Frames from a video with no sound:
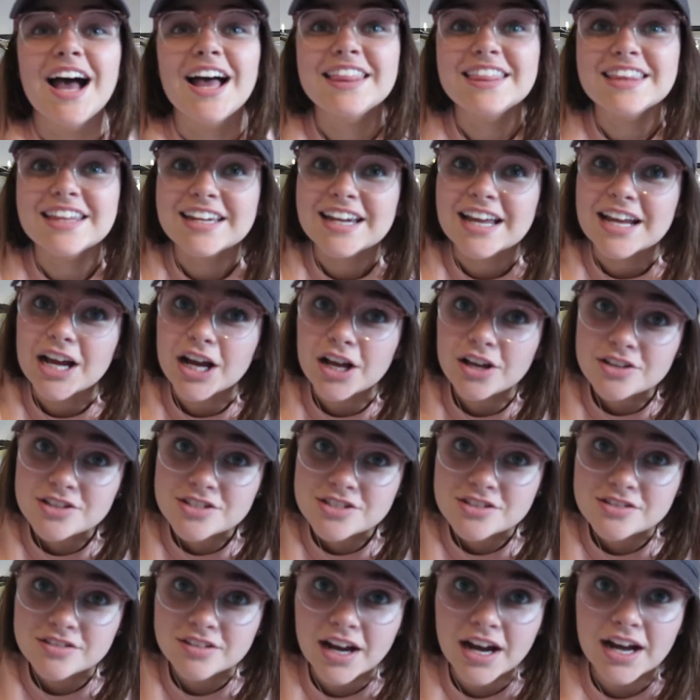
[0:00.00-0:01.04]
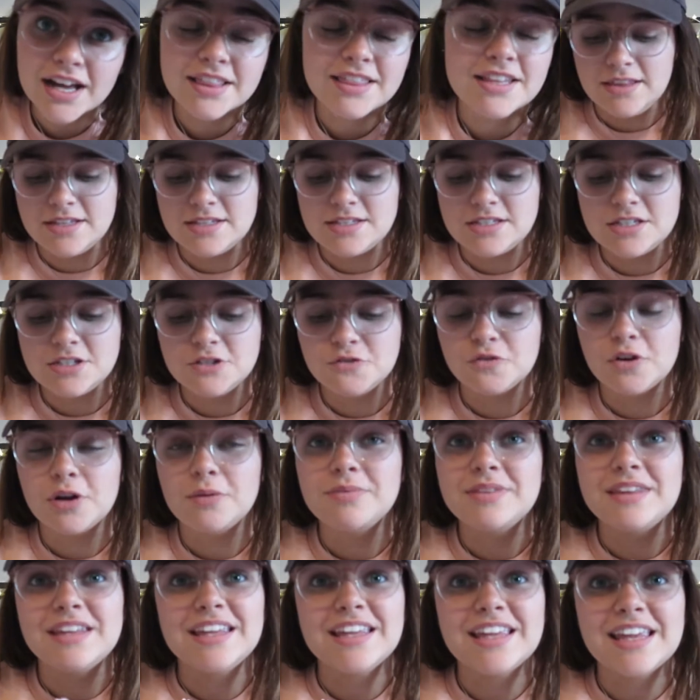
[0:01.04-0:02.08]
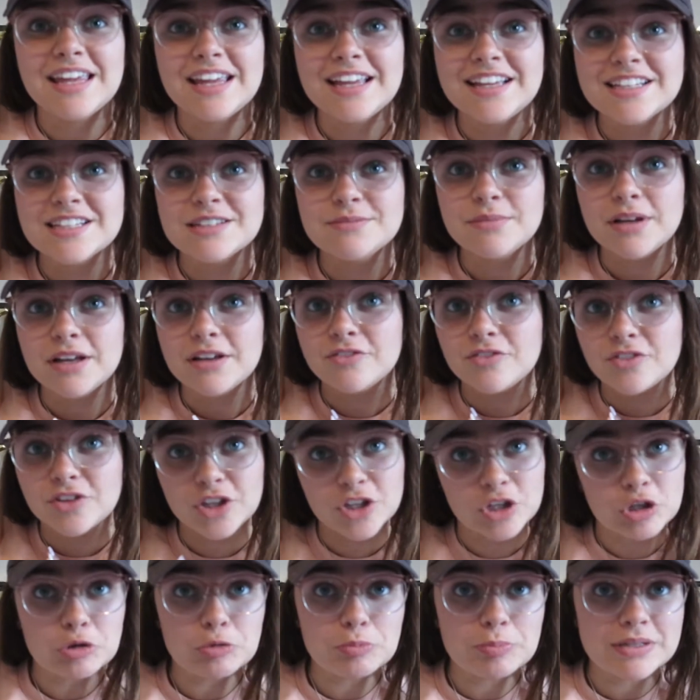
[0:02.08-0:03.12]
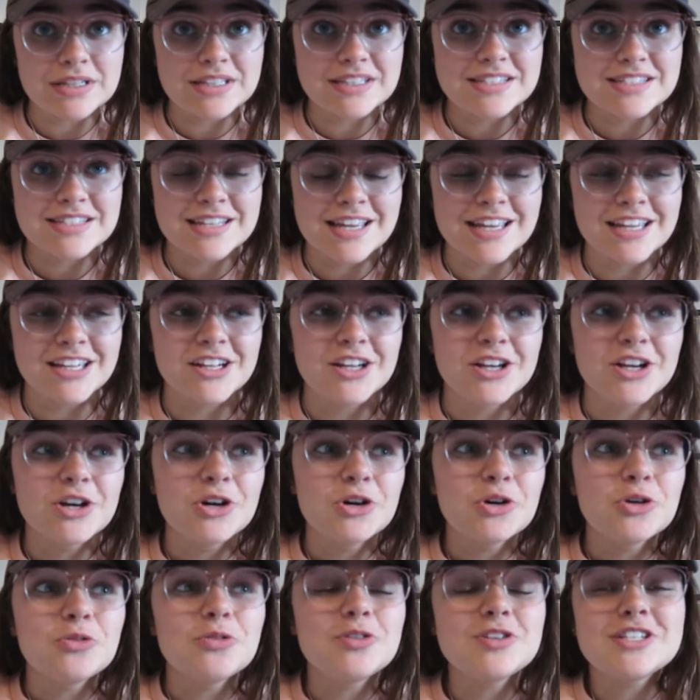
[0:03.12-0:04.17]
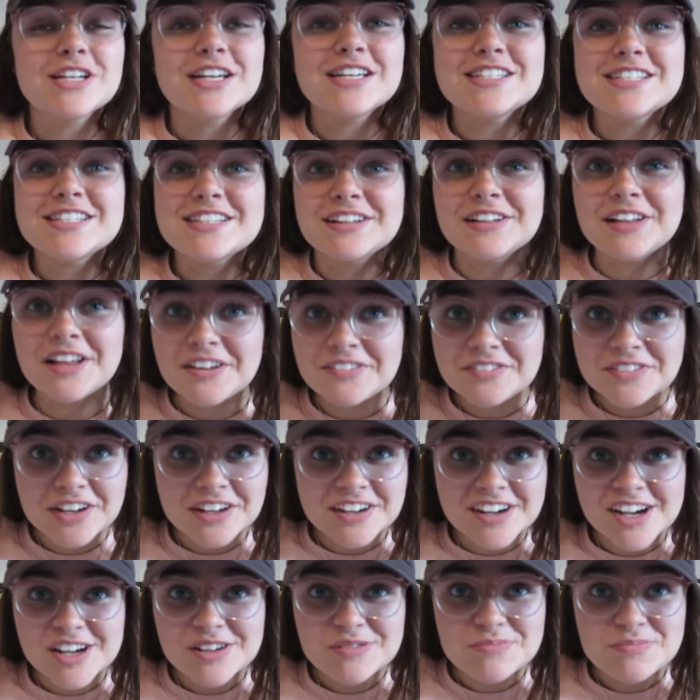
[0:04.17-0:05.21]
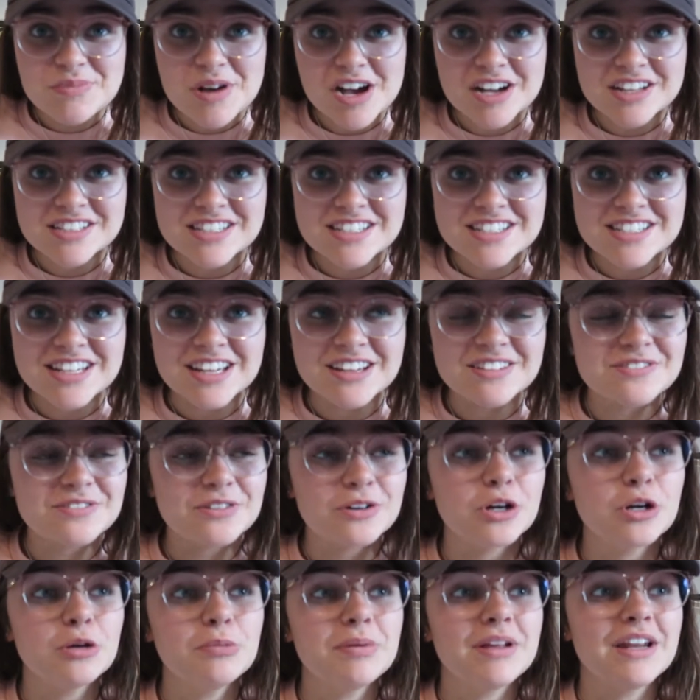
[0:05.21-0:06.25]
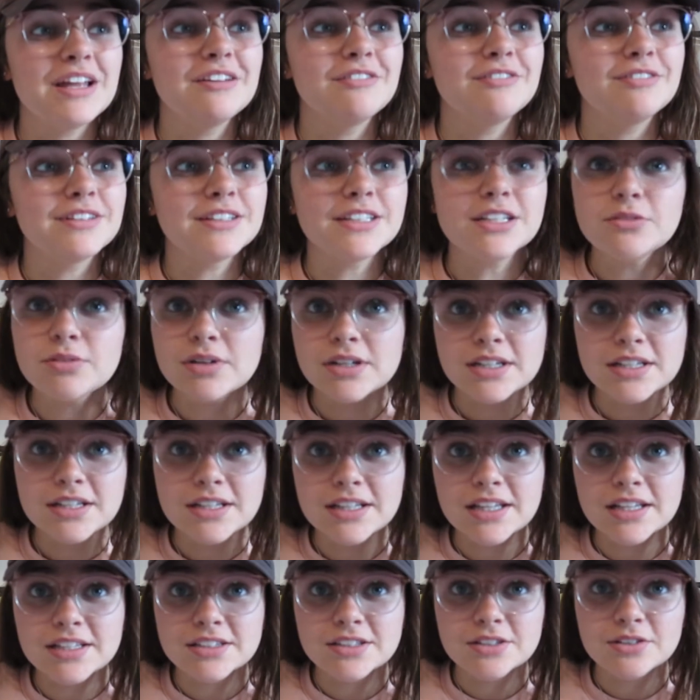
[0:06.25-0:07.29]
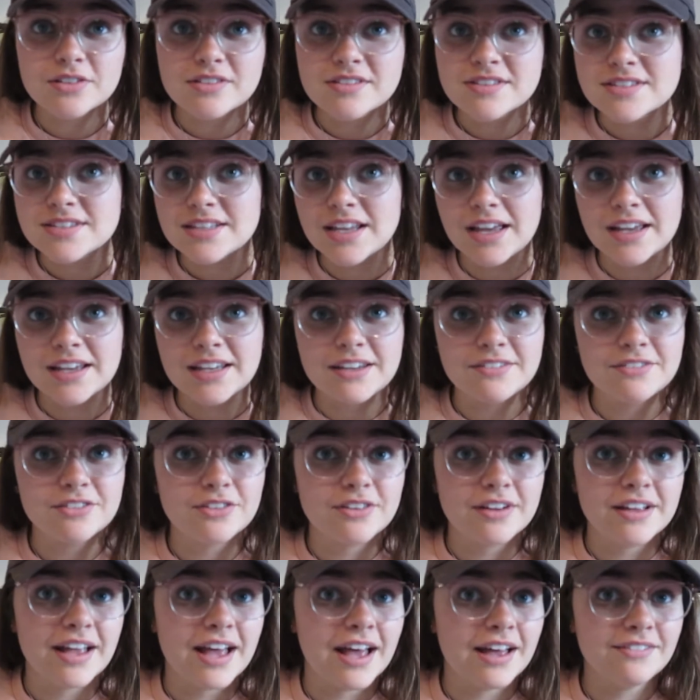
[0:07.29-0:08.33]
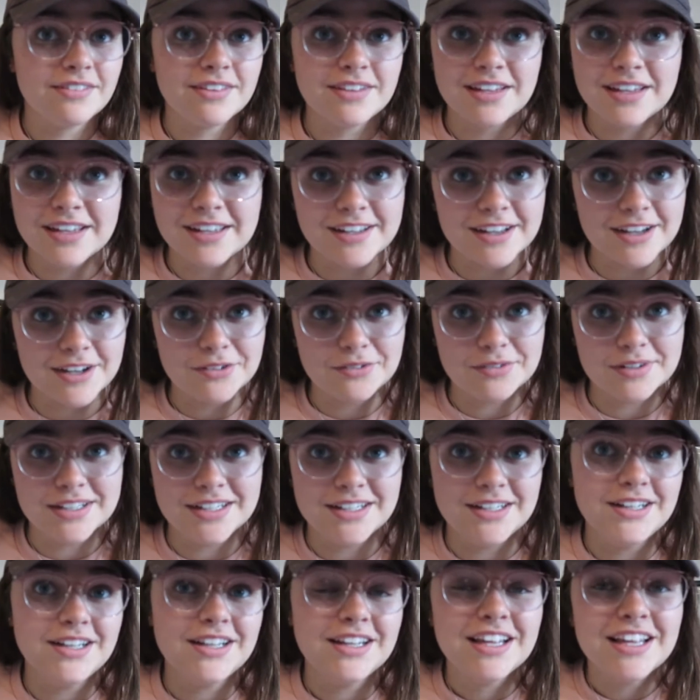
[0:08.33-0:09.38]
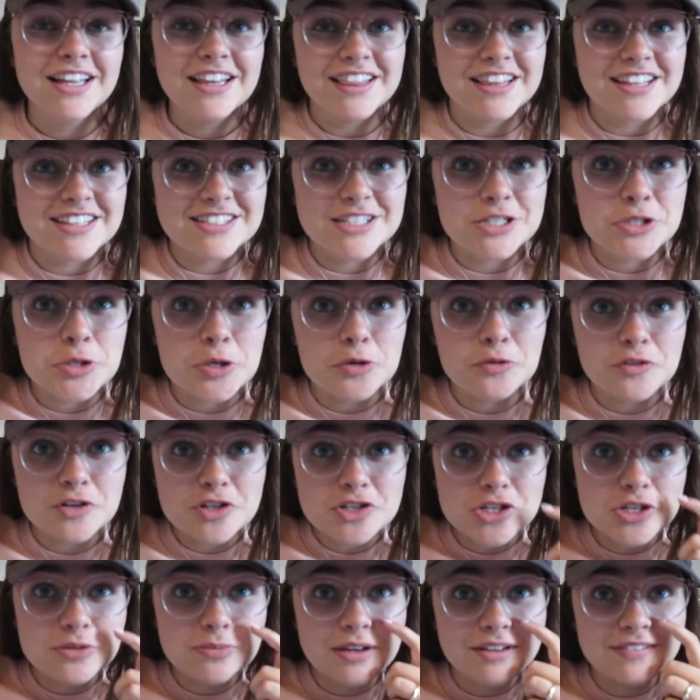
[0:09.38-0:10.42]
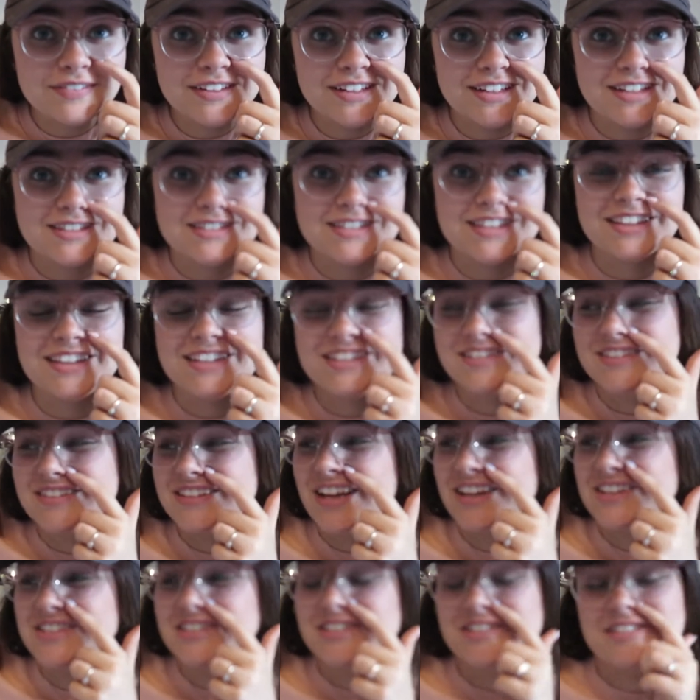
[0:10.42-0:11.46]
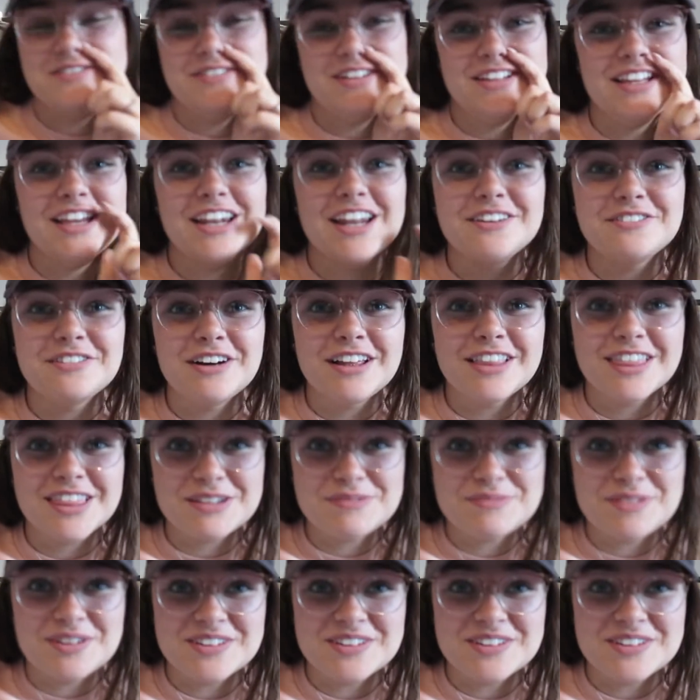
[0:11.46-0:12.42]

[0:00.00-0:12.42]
And then I also got, this is from the Kingdom of Cute pin set, which I still have not gotten boxes yet for, but I really want to collect the whole set even though I haven't yet got one. This is officially my first, and this is actually the one that I want the